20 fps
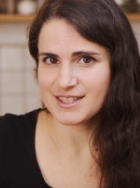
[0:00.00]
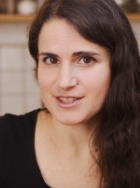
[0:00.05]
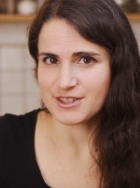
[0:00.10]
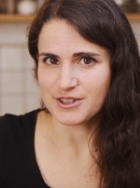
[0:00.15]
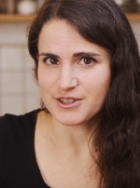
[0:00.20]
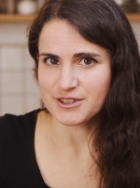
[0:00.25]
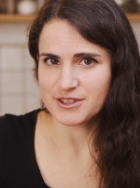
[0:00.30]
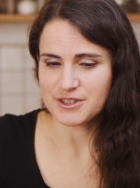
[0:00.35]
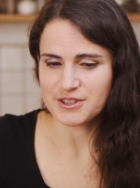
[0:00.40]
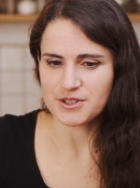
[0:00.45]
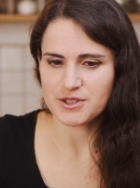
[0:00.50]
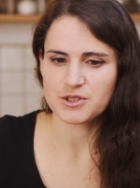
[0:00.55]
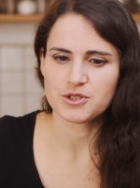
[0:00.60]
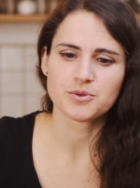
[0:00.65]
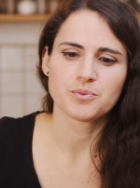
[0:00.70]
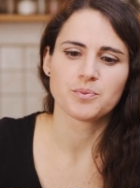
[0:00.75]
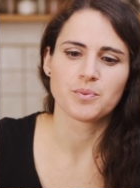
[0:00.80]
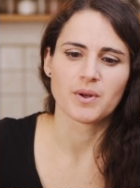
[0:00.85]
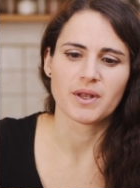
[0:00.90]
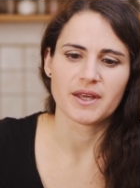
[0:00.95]
started
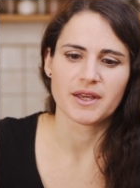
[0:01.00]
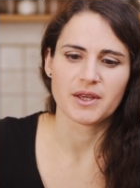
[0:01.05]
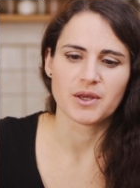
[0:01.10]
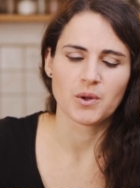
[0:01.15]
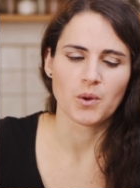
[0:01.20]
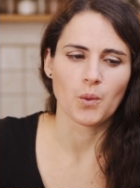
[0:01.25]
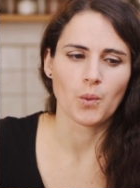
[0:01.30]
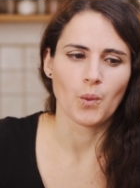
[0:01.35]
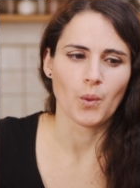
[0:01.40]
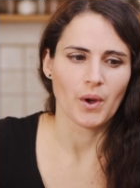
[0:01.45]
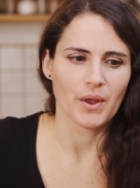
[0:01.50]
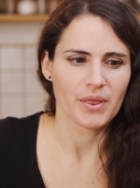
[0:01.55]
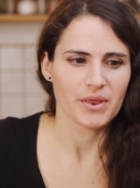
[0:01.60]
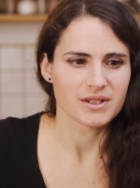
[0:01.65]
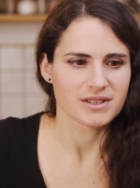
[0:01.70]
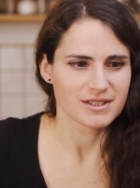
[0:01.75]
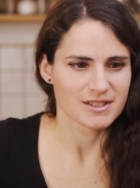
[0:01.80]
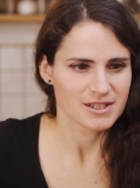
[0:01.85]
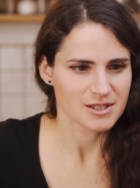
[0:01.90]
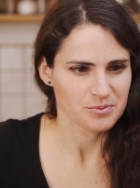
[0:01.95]
to play
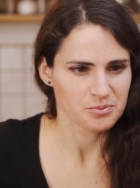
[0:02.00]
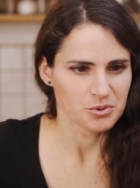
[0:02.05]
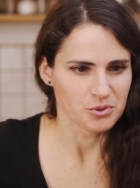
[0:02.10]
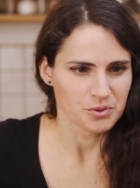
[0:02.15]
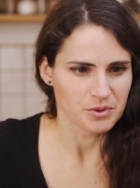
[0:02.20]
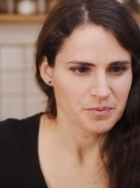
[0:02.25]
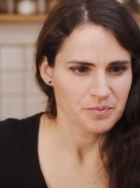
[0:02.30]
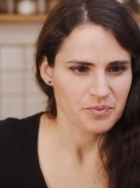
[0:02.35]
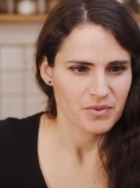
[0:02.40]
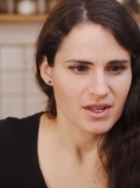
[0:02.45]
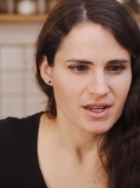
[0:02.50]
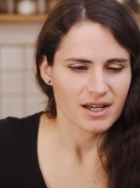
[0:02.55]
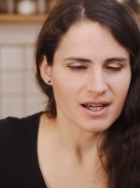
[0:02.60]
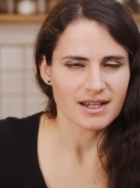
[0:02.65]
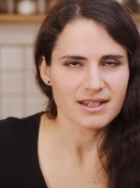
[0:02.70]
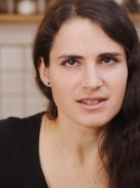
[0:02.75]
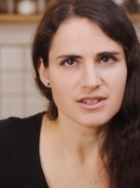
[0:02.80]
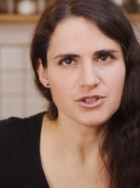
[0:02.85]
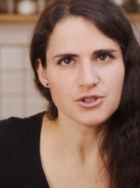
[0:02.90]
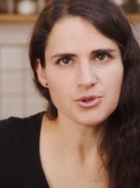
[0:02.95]
with the spoon.
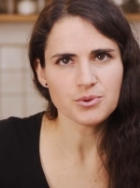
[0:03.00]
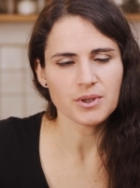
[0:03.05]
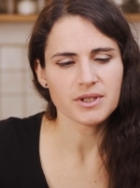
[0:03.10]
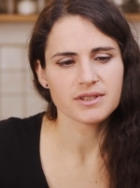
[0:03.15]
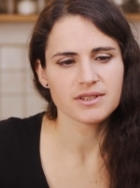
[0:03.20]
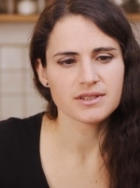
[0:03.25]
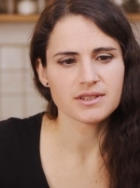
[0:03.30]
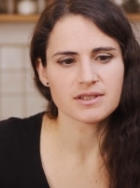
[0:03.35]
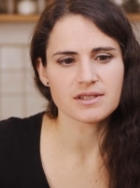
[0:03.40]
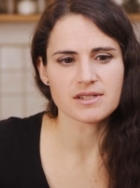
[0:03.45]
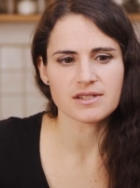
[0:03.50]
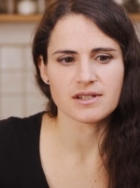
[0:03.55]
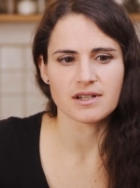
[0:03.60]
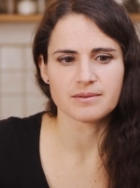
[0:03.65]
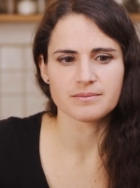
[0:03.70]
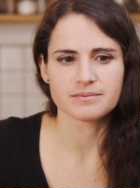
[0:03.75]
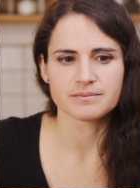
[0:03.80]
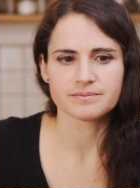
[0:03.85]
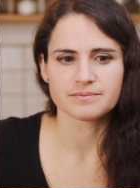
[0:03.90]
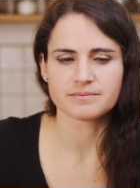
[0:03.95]
I knew I needed
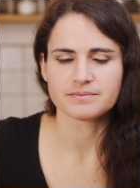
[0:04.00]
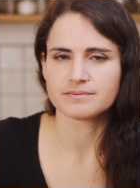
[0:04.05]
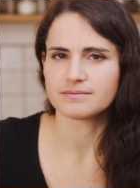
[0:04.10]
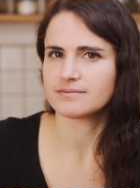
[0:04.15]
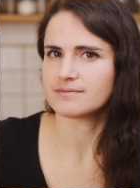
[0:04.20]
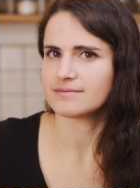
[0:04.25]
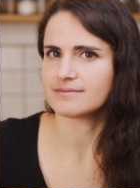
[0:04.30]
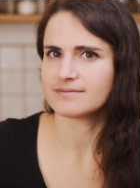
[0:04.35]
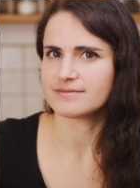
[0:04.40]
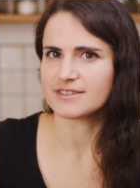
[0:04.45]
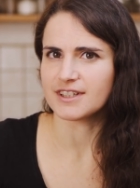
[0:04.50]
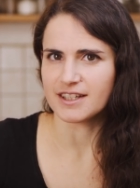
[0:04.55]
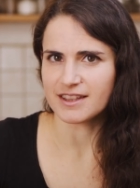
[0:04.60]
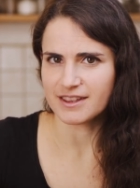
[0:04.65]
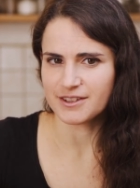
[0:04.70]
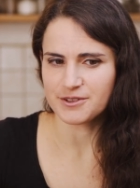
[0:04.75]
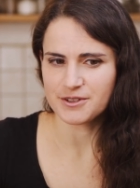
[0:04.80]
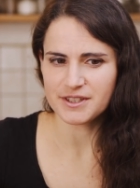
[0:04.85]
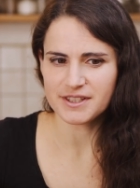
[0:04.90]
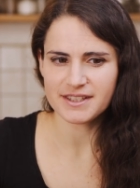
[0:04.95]
some
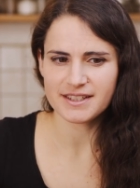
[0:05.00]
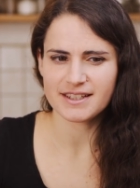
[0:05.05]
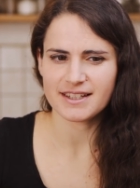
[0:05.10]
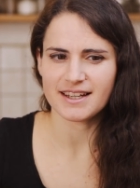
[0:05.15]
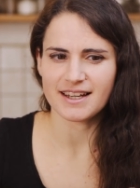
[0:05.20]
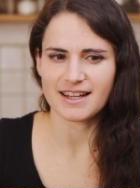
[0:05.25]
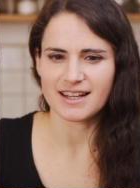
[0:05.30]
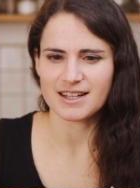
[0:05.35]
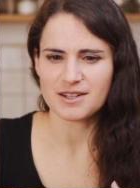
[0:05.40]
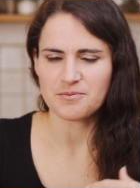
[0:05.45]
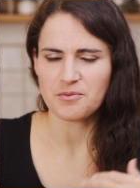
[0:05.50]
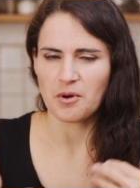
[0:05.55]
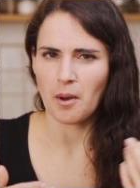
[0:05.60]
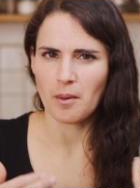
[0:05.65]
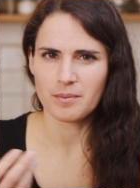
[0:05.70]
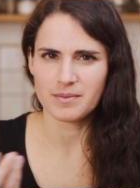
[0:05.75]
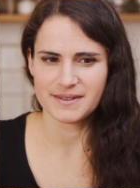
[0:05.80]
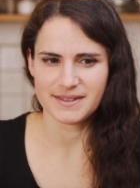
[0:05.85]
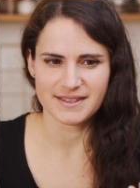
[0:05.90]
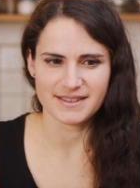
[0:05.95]
cutlery, and
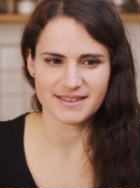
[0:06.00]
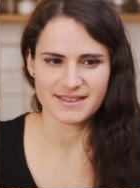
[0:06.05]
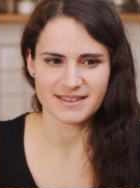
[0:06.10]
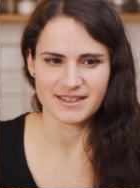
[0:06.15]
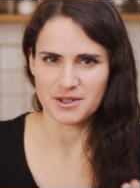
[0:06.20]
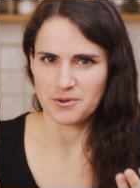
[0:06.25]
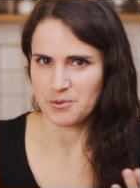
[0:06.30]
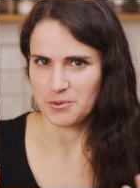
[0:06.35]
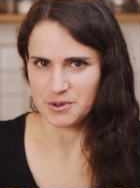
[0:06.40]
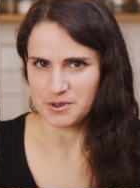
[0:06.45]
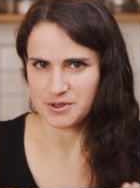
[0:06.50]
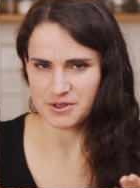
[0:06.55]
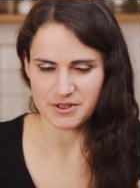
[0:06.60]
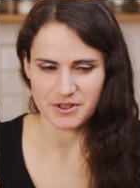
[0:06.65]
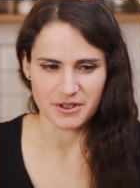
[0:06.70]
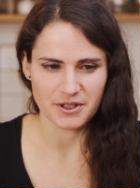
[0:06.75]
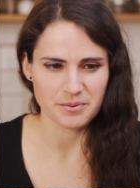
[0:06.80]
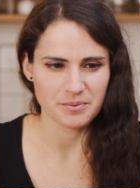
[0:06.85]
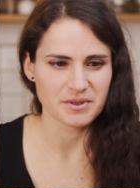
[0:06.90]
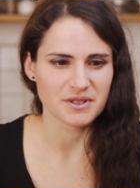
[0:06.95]
probably it was
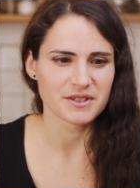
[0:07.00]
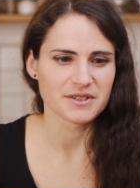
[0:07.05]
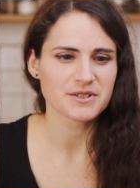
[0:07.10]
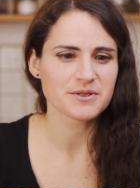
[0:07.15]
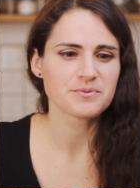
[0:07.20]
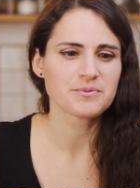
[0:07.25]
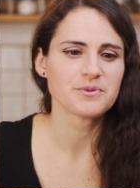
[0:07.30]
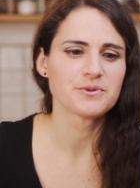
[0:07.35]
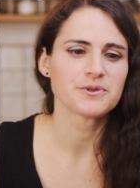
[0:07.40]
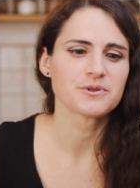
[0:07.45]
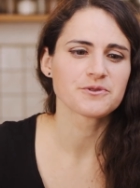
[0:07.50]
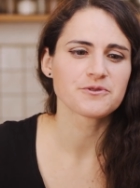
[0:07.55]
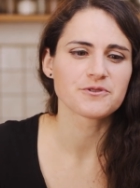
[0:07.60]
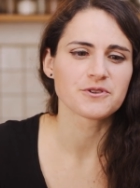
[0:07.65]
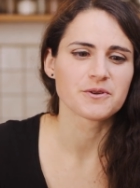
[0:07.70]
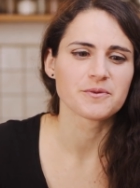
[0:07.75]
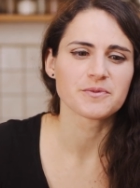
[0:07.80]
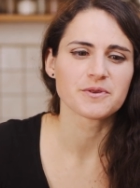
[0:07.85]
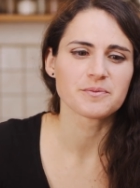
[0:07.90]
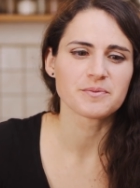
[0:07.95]
gonna be a spoon
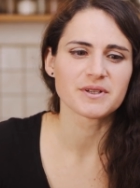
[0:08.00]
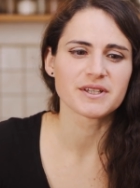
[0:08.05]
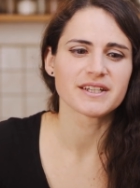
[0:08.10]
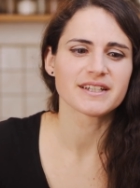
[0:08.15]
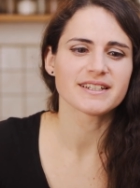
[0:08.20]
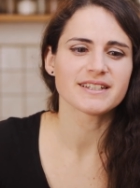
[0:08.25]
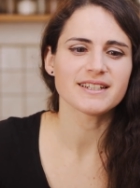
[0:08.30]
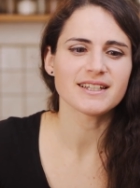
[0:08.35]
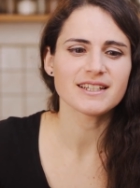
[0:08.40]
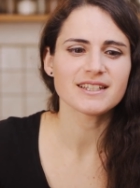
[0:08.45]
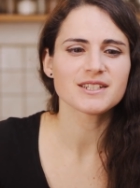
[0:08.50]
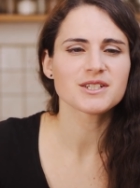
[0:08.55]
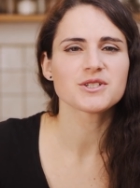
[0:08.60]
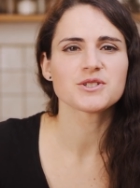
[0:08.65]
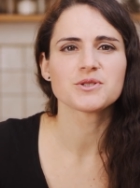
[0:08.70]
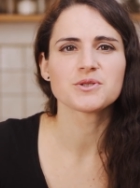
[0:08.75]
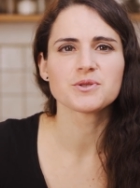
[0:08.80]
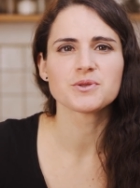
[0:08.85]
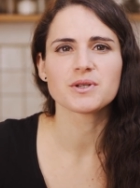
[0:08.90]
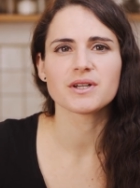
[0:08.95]
from the beginning
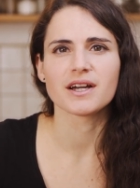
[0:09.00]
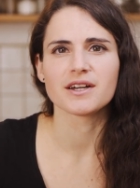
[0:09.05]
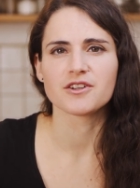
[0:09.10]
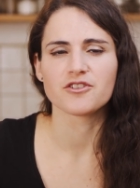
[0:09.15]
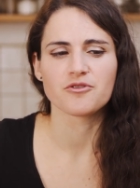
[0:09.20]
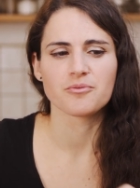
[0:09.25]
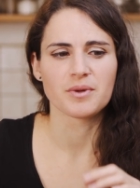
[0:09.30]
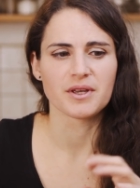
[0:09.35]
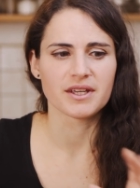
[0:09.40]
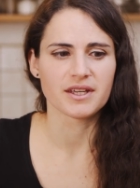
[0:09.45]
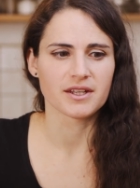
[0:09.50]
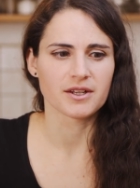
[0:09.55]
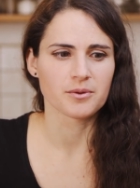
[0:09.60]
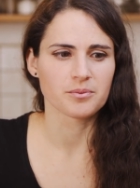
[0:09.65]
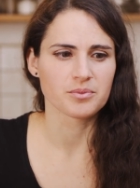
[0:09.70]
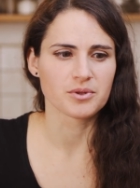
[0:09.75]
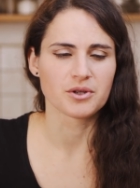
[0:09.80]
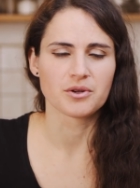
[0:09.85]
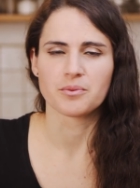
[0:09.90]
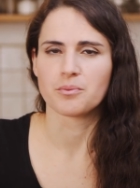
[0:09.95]
to kind of make it
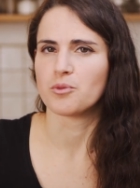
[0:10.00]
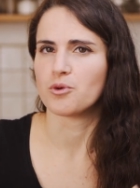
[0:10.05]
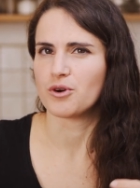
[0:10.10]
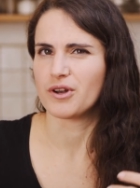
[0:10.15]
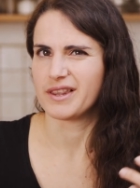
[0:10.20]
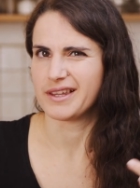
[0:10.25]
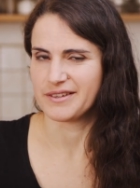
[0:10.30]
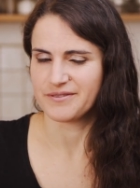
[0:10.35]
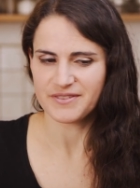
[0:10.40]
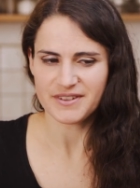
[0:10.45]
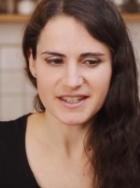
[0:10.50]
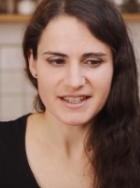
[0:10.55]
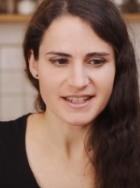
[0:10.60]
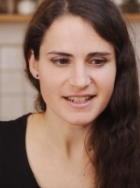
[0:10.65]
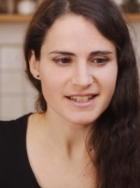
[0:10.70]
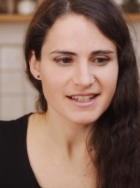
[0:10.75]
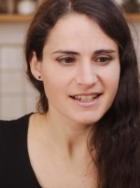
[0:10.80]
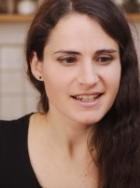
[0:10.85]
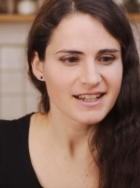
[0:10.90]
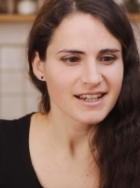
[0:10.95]
appear more lived
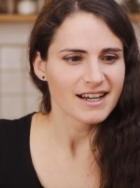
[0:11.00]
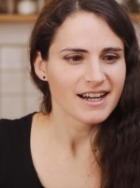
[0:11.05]
in.